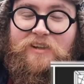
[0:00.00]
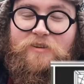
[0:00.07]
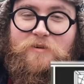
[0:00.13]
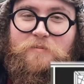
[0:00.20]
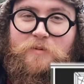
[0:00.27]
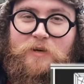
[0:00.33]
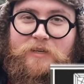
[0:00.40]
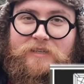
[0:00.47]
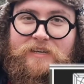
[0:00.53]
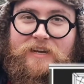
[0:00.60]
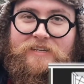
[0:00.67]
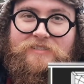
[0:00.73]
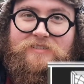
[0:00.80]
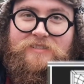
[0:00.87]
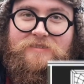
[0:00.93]
Coloring book,
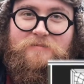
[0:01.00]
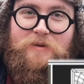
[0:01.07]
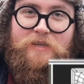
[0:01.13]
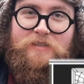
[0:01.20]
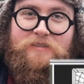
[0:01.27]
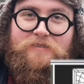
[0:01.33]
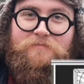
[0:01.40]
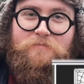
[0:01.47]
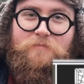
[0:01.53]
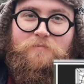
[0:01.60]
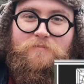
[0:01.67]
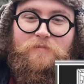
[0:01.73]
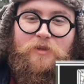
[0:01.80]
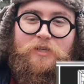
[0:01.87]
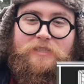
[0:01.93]
actually. But yeah, it looks
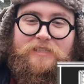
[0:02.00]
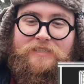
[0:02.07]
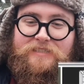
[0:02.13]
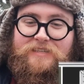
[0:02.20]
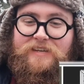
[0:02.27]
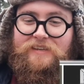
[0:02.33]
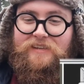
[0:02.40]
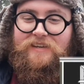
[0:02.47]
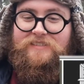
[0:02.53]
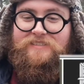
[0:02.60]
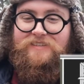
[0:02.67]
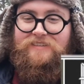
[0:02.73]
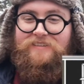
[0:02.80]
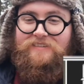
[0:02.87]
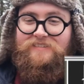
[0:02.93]
really cool. Looks like a stained
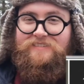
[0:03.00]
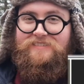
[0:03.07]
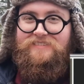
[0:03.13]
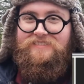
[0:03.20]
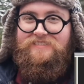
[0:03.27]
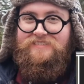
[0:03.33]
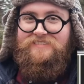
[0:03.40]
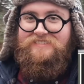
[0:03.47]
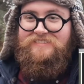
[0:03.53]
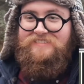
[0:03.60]
glass, yeah.